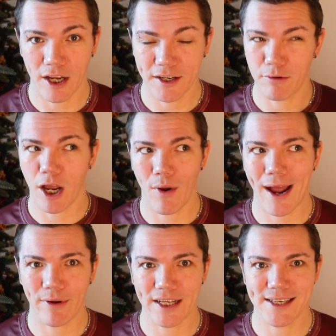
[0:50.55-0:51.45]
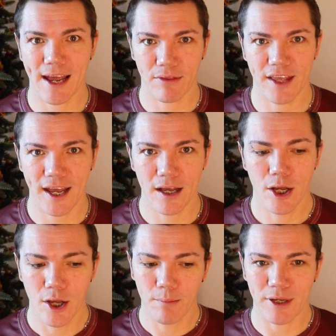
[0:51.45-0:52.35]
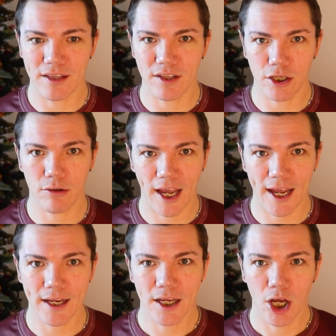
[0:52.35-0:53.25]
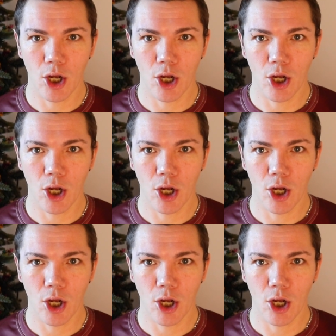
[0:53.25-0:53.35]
I don't know how it is out there, but in the UK,